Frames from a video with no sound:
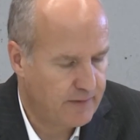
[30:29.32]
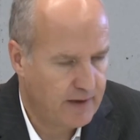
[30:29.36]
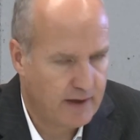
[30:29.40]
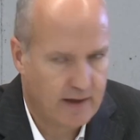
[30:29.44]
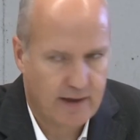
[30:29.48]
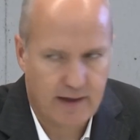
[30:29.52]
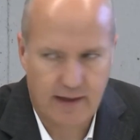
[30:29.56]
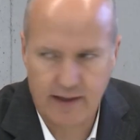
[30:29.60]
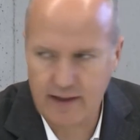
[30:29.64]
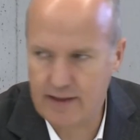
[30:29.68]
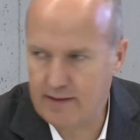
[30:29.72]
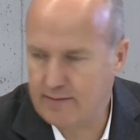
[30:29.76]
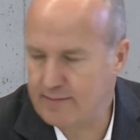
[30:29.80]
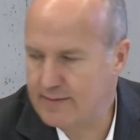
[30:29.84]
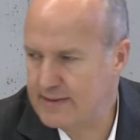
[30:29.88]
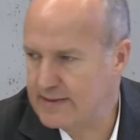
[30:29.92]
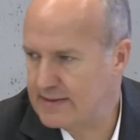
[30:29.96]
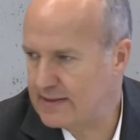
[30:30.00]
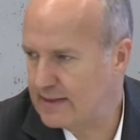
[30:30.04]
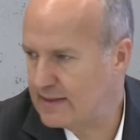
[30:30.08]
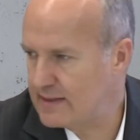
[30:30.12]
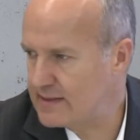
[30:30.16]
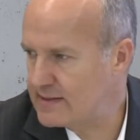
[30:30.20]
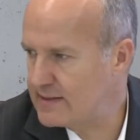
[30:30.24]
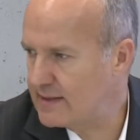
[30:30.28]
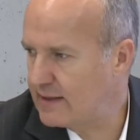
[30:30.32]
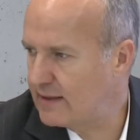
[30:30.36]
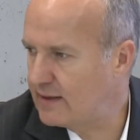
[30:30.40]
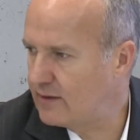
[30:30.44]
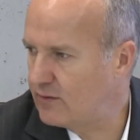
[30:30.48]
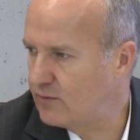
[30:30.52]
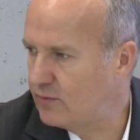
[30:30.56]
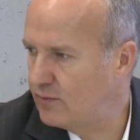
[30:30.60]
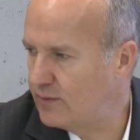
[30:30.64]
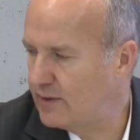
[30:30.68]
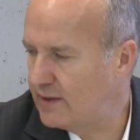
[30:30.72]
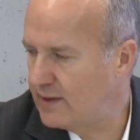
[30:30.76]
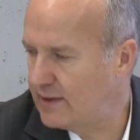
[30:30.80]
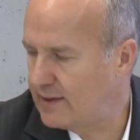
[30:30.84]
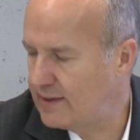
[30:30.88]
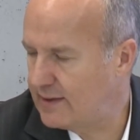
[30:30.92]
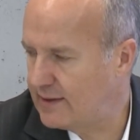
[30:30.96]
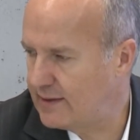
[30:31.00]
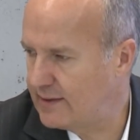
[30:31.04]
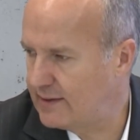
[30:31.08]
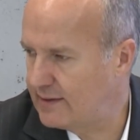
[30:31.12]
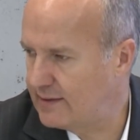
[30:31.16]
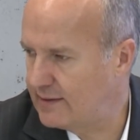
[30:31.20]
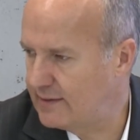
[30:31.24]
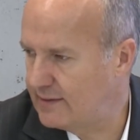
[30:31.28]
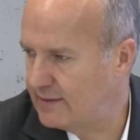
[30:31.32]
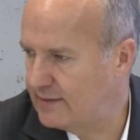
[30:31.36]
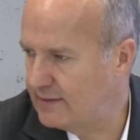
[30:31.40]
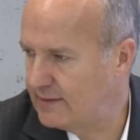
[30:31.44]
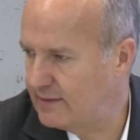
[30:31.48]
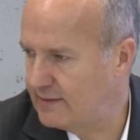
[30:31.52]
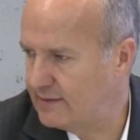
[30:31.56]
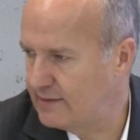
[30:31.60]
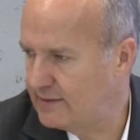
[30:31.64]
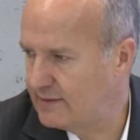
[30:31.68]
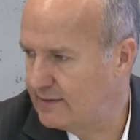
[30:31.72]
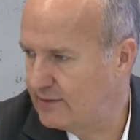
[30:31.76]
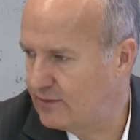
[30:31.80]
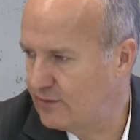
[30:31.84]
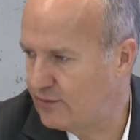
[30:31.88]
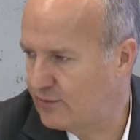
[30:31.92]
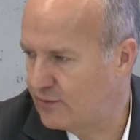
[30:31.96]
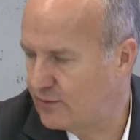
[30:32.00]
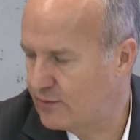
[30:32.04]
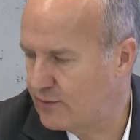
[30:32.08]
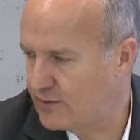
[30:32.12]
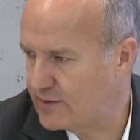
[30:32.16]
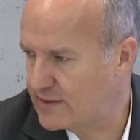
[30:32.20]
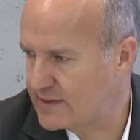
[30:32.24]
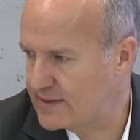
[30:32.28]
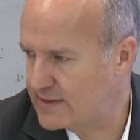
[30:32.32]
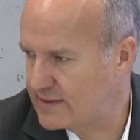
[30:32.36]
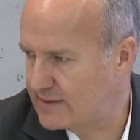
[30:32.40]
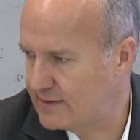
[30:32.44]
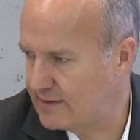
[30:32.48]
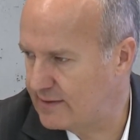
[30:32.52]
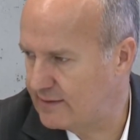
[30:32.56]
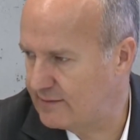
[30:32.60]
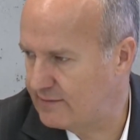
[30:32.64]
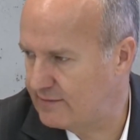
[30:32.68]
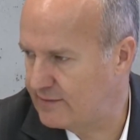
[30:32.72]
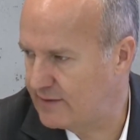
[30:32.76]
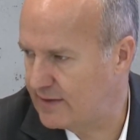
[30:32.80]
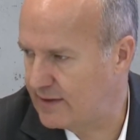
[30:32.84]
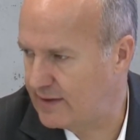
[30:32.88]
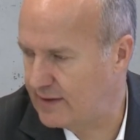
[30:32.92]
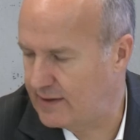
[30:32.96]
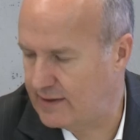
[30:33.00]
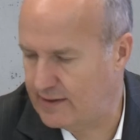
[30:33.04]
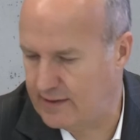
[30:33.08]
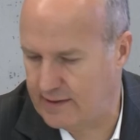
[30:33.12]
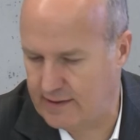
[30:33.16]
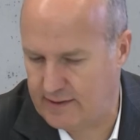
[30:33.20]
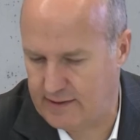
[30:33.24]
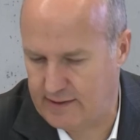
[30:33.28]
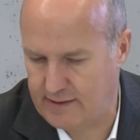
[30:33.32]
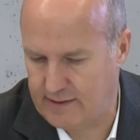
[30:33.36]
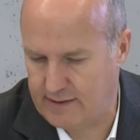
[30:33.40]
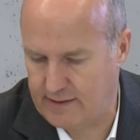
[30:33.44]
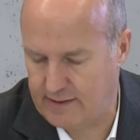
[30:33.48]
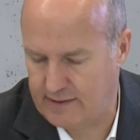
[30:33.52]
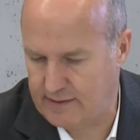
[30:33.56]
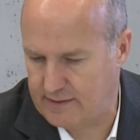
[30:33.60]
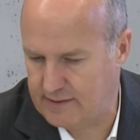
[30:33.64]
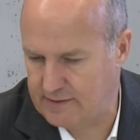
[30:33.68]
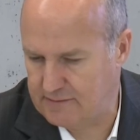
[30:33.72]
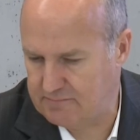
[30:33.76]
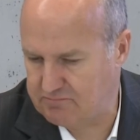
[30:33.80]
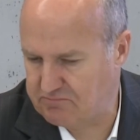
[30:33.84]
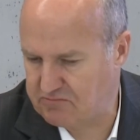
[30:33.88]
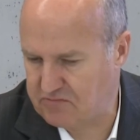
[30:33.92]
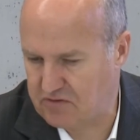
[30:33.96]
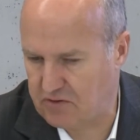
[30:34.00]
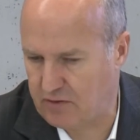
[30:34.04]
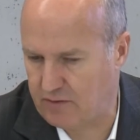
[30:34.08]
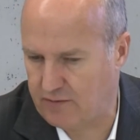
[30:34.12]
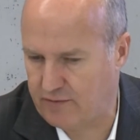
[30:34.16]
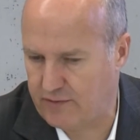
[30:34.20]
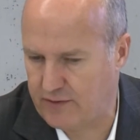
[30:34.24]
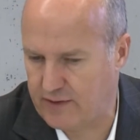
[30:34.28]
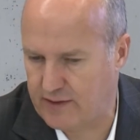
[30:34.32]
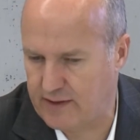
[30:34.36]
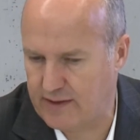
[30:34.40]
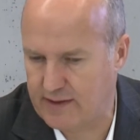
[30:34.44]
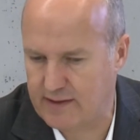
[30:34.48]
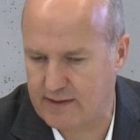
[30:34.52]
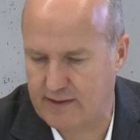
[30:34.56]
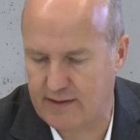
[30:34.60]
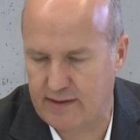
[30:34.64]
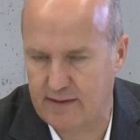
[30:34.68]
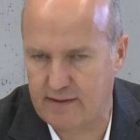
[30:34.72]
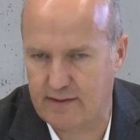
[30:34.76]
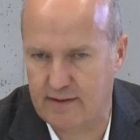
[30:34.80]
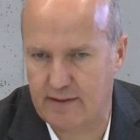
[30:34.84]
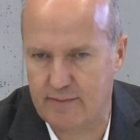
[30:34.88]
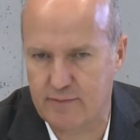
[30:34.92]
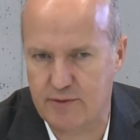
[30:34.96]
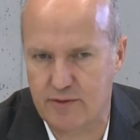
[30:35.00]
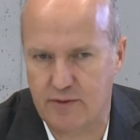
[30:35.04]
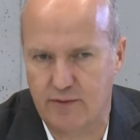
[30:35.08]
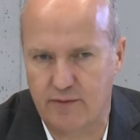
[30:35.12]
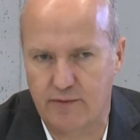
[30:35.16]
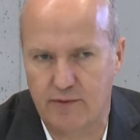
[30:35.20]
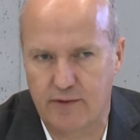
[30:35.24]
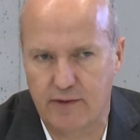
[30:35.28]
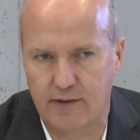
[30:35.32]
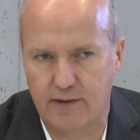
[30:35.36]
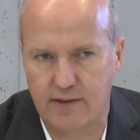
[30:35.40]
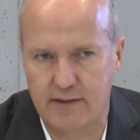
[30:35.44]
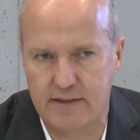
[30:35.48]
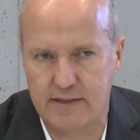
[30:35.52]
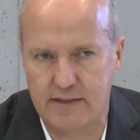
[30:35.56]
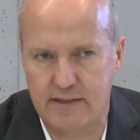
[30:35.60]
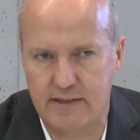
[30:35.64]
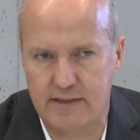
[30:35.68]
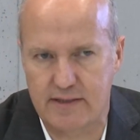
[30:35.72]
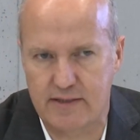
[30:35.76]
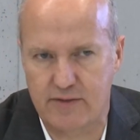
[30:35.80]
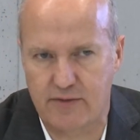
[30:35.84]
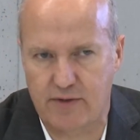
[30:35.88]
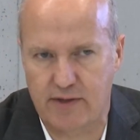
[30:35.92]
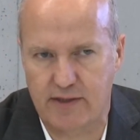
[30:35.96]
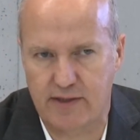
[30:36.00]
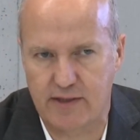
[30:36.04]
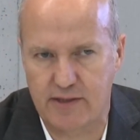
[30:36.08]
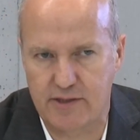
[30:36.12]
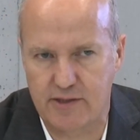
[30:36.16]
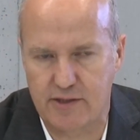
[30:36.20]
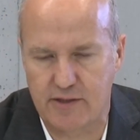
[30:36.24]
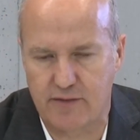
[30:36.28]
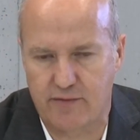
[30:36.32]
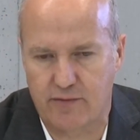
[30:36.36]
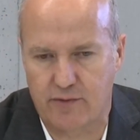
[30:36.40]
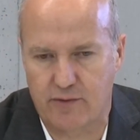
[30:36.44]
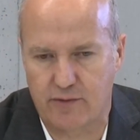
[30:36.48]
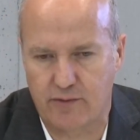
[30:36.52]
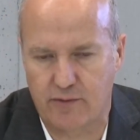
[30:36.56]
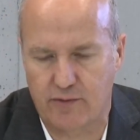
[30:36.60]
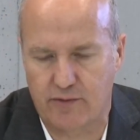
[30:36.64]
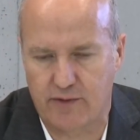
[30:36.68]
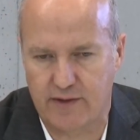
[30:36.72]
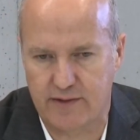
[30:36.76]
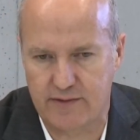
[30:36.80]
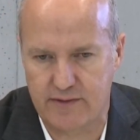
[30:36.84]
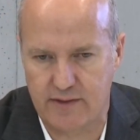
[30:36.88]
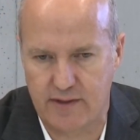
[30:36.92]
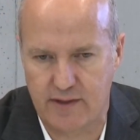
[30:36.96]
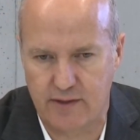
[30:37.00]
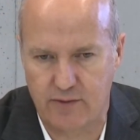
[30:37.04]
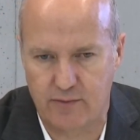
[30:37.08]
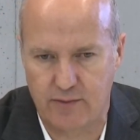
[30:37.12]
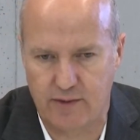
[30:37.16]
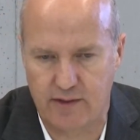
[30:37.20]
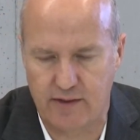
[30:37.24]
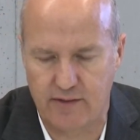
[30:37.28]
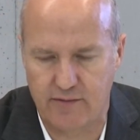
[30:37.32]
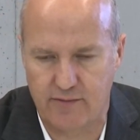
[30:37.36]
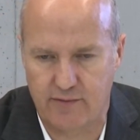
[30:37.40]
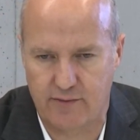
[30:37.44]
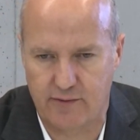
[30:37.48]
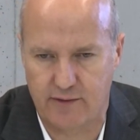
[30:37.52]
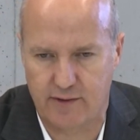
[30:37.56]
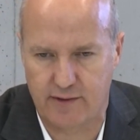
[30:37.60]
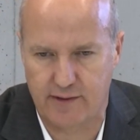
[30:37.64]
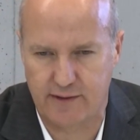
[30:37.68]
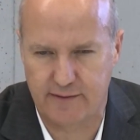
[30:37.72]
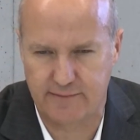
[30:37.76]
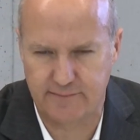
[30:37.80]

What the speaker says: And besides that, we are, of course, very confident in terms of this strategy for 2024.